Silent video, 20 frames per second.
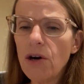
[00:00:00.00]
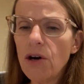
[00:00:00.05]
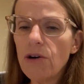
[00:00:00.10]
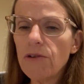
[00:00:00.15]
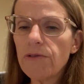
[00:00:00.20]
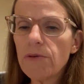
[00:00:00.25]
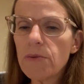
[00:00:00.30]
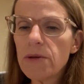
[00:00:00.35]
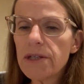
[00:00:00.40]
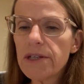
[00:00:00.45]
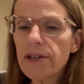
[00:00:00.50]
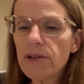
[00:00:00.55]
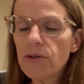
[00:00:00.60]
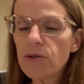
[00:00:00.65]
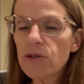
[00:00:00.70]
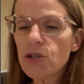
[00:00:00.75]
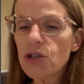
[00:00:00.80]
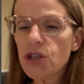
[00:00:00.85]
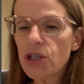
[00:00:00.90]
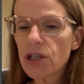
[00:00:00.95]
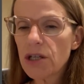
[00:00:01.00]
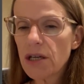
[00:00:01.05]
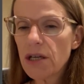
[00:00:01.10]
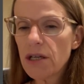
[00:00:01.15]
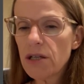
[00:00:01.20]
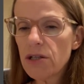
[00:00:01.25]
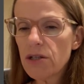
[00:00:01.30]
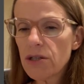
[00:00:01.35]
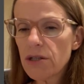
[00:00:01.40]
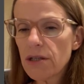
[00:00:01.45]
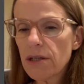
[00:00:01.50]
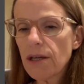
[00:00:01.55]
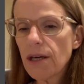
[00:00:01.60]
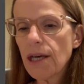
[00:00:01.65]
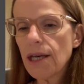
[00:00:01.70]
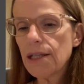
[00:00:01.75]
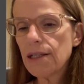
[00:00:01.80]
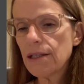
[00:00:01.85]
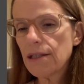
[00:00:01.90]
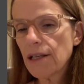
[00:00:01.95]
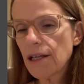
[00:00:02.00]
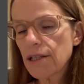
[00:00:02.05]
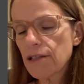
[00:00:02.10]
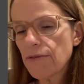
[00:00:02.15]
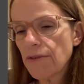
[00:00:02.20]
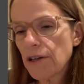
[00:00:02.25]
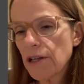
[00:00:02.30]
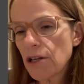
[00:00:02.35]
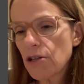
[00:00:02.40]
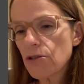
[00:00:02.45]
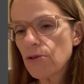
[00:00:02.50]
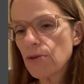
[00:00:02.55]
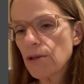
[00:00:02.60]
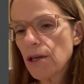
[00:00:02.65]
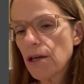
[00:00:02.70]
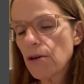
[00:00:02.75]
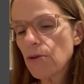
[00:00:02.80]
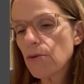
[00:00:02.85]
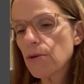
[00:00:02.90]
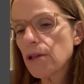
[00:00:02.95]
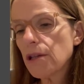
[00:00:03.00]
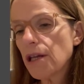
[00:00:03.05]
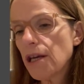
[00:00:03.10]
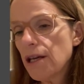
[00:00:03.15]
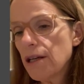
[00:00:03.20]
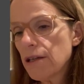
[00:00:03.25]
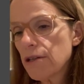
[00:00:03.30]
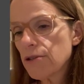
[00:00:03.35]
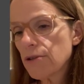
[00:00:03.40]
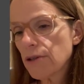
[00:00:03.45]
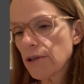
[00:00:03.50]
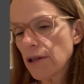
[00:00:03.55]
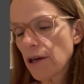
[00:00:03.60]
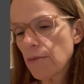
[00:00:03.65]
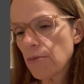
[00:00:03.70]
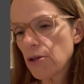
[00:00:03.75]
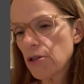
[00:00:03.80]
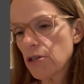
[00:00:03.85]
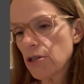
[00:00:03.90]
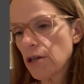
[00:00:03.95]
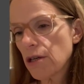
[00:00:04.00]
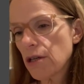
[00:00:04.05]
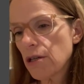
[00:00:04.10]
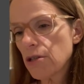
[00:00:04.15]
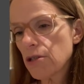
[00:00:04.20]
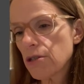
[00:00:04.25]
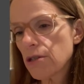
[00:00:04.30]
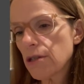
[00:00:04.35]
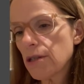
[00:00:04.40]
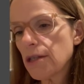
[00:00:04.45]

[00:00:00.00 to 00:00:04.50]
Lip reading: of a material change in the next financial year related to climate change,